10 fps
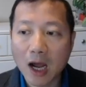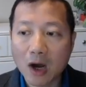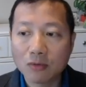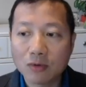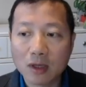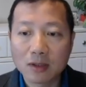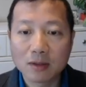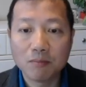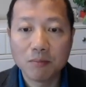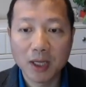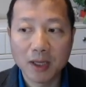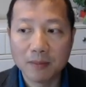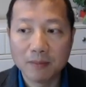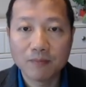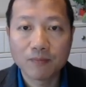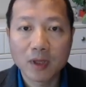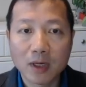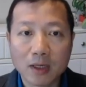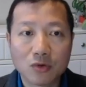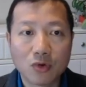how does BIM
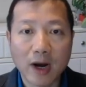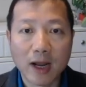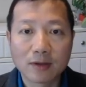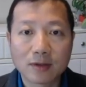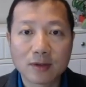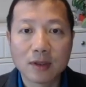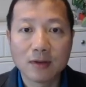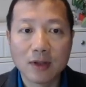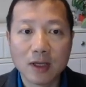address